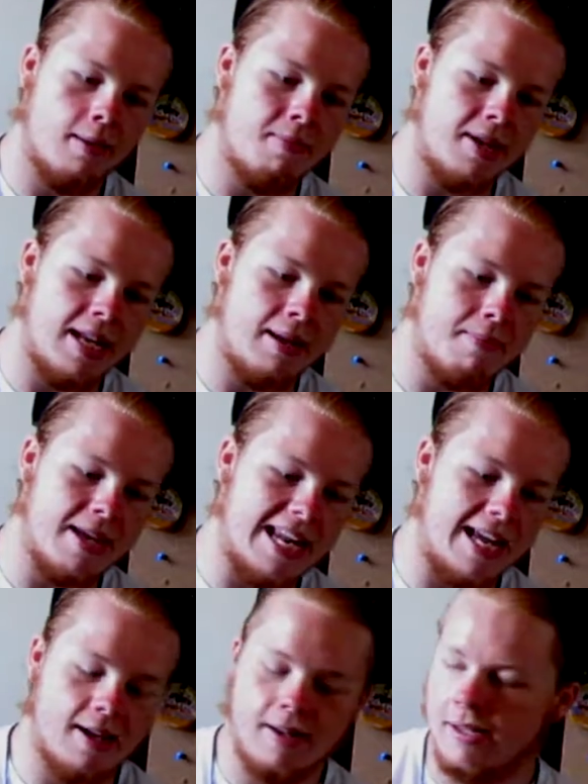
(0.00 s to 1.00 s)
like a mini
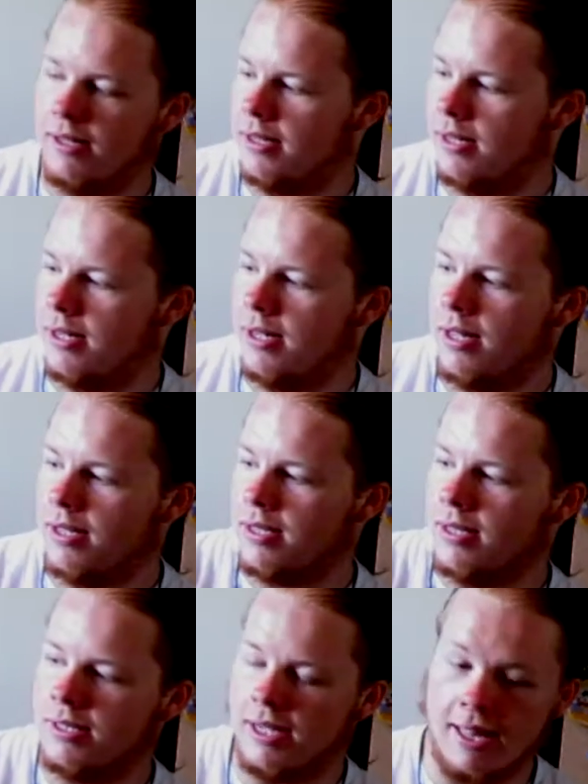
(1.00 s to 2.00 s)
MIDI.
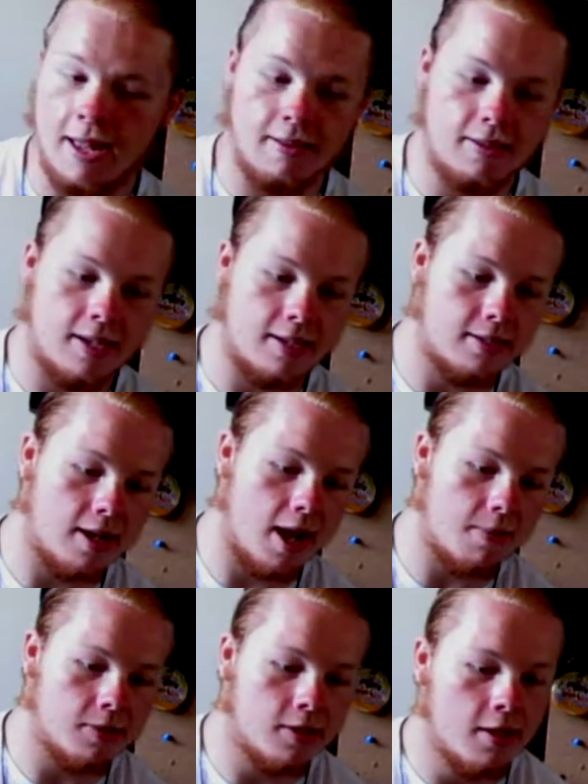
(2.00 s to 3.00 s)
Say that 10
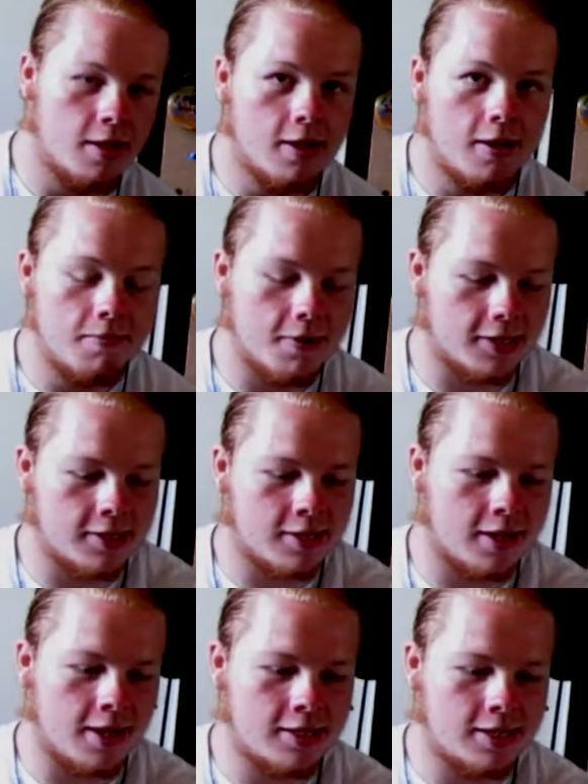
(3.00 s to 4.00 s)
times.
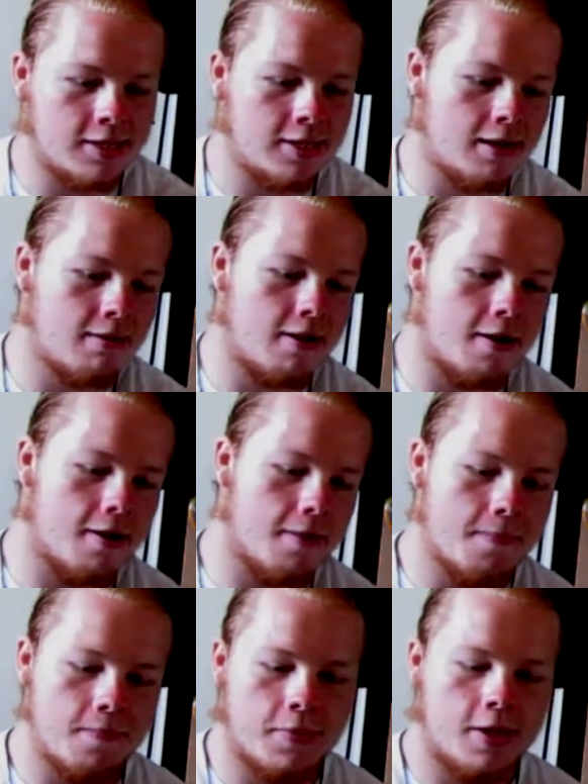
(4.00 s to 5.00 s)
But it's this thing right
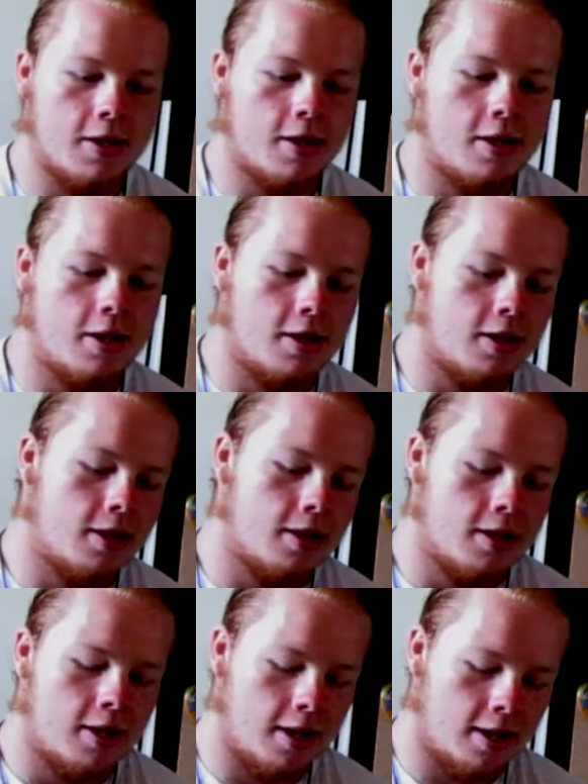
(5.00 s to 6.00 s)
here.
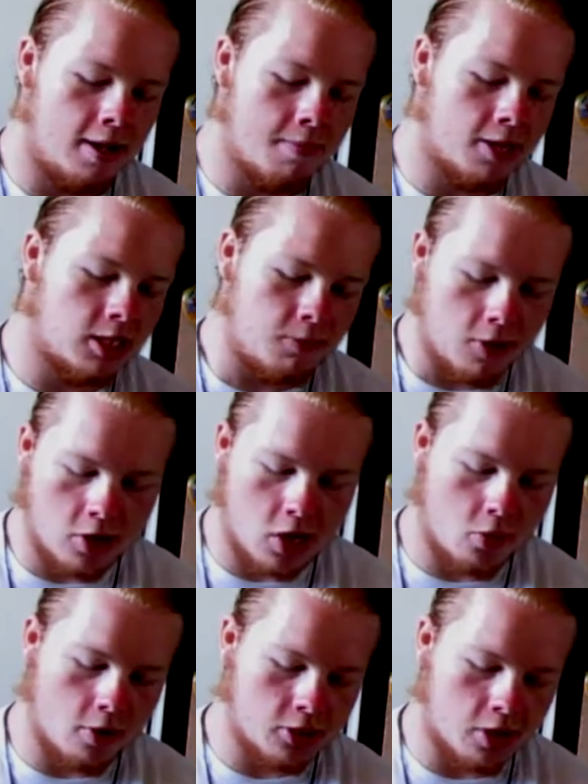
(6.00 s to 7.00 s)
It must be a
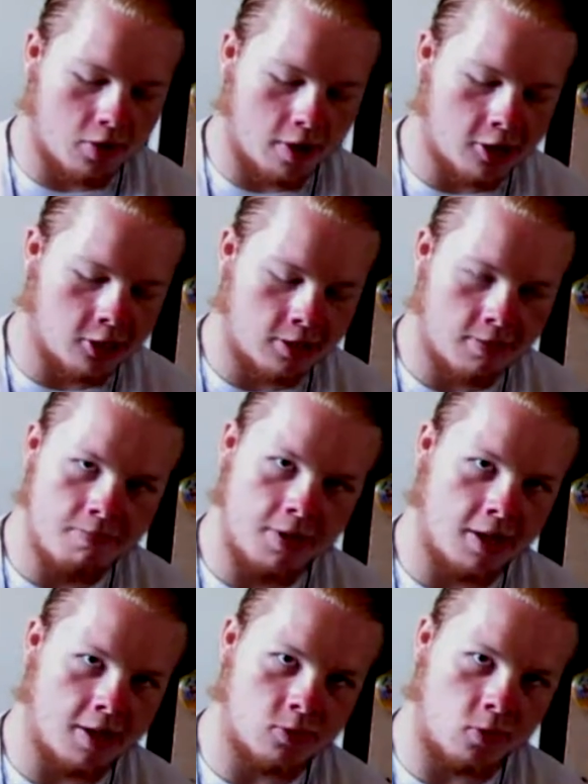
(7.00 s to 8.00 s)
newer generation
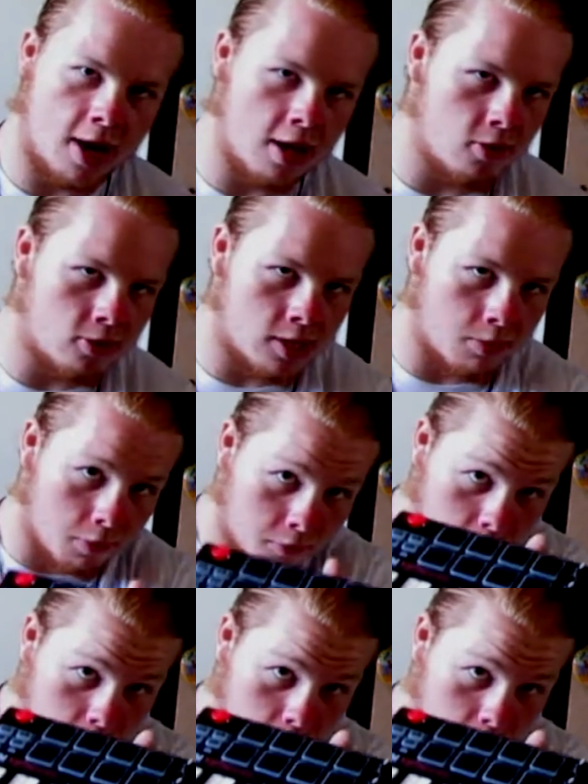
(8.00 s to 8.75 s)
because when I looked up